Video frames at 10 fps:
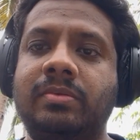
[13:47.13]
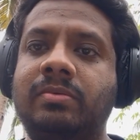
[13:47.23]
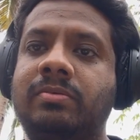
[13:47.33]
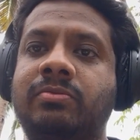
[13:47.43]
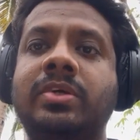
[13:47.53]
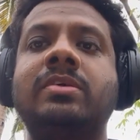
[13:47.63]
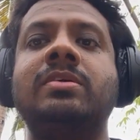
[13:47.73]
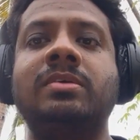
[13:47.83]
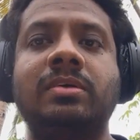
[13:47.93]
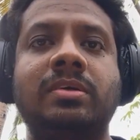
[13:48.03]

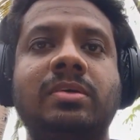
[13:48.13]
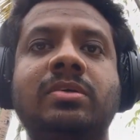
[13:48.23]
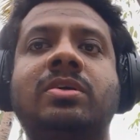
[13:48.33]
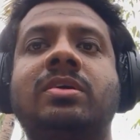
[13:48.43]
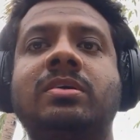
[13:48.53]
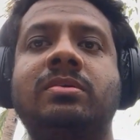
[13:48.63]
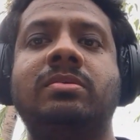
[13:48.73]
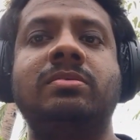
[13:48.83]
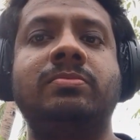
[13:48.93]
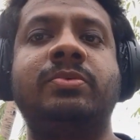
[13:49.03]
whether you are
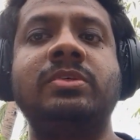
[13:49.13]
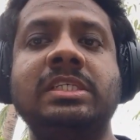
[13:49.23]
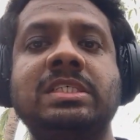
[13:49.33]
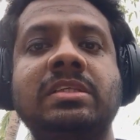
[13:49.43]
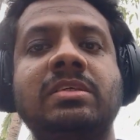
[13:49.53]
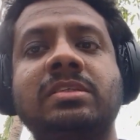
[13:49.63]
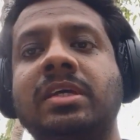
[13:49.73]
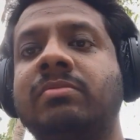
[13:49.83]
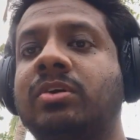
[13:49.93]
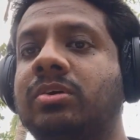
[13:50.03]
processing the
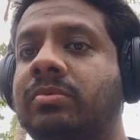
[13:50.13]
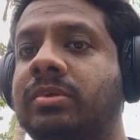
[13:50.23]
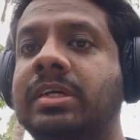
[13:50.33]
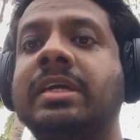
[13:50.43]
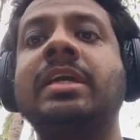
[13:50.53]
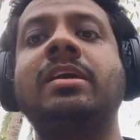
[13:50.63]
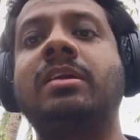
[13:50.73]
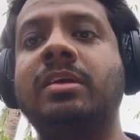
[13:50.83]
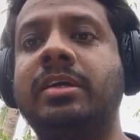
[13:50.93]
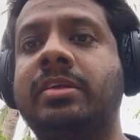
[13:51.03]
same document again and
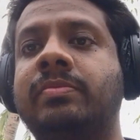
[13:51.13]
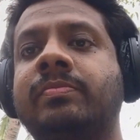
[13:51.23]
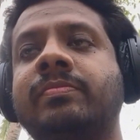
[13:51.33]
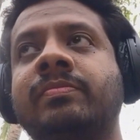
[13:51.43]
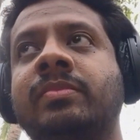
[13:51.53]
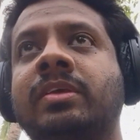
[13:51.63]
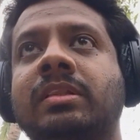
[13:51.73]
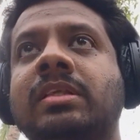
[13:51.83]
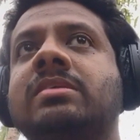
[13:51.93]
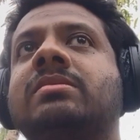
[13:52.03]
again?
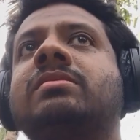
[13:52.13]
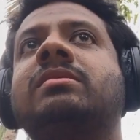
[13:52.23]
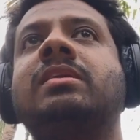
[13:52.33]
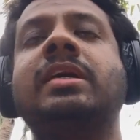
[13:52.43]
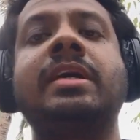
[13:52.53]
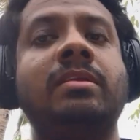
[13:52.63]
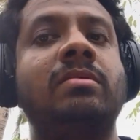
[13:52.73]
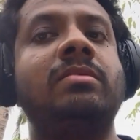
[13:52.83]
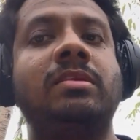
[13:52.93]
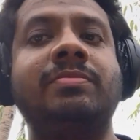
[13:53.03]
This again
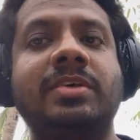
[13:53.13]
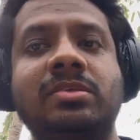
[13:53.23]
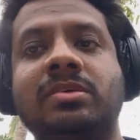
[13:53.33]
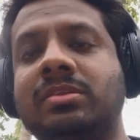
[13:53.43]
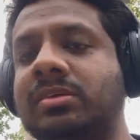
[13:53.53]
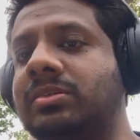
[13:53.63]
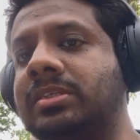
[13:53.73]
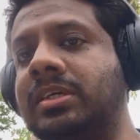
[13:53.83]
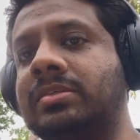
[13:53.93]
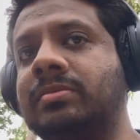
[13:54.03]
depends on the use
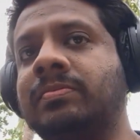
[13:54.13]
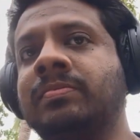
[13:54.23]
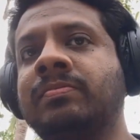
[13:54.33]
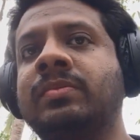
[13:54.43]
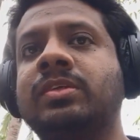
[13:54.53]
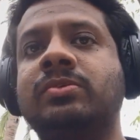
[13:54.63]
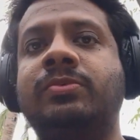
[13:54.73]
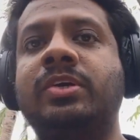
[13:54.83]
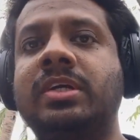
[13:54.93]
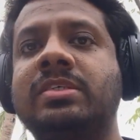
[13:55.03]
case. So
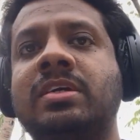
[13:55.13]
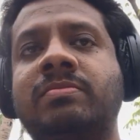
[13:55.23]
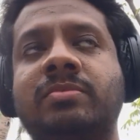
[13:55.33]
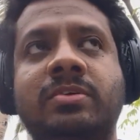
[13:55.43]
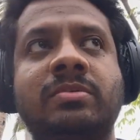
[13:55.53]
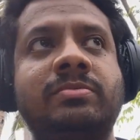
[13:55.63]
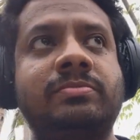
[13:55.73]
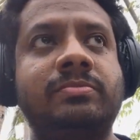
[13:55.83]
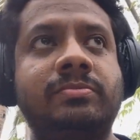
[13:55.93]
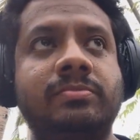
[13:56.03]
for example,
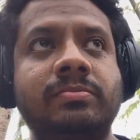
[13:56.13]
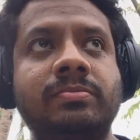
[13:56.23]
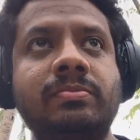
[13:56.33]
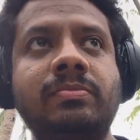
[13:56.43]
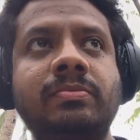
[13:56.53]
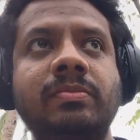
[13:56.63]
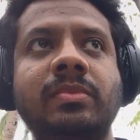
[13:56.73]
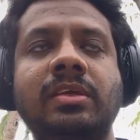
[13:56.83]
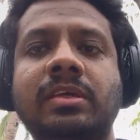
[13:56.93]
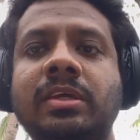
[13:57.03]

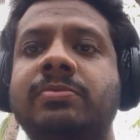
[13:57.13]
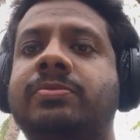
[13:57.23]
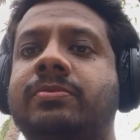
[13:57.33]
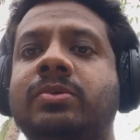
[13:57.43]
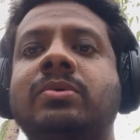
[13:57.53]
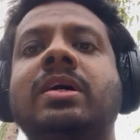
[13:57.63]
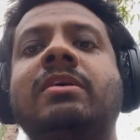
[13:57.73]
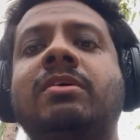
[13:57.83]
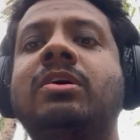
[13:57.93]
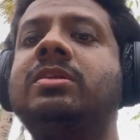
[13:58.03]
if you
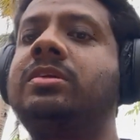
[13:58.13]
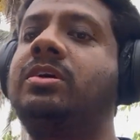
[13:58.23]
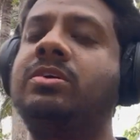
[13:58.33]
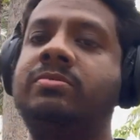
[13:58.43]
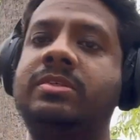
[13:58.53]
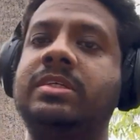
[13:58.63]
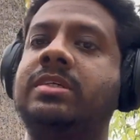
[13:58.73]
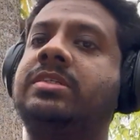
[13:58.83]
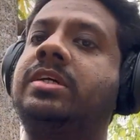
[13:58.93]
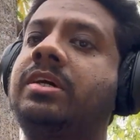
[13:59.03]
have all the documents in a
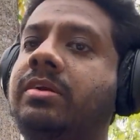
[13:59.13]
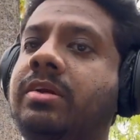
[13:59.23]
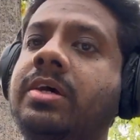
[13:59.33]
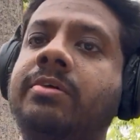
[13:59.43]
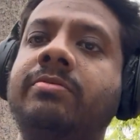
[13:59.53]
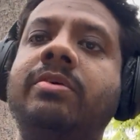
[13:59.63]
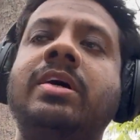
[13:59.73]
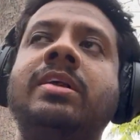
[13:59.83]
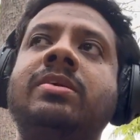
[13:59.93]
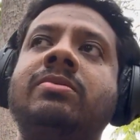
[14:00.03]
shared drive
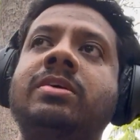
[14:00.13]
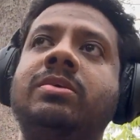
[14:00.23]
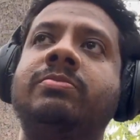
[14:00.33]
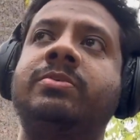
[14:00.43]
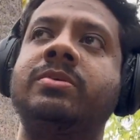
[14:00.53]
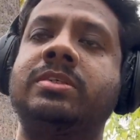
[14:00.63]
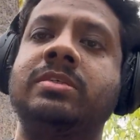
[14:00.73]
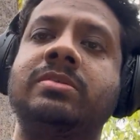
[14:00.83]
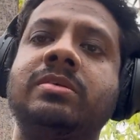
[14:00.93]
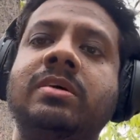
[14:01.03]
and you need to
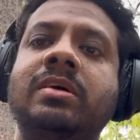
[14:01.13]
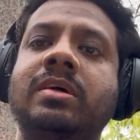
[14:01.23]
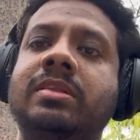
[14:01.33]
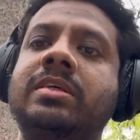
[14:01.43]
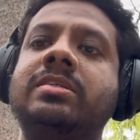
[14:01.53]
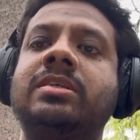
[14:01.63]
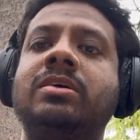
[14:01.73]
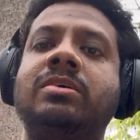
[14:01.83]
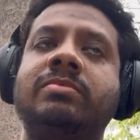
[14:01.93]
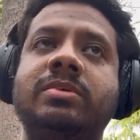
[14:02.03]
process these
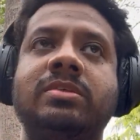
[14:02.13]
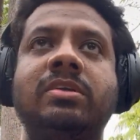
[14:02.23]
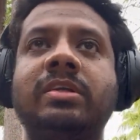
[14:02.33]
documents on a